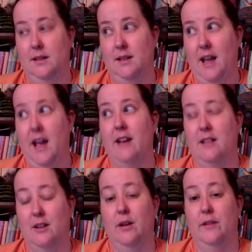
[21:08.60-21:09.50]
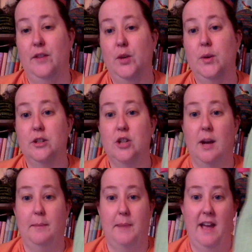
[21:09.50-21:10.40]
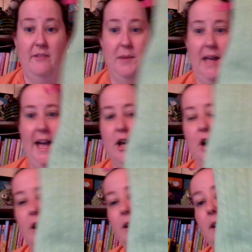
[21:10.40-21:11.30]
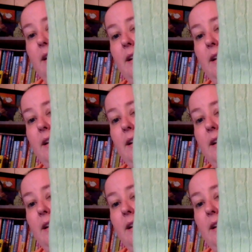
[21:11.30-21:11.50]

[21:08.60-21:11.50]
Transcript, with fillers: I ha there are a few in the shop I have my eye on.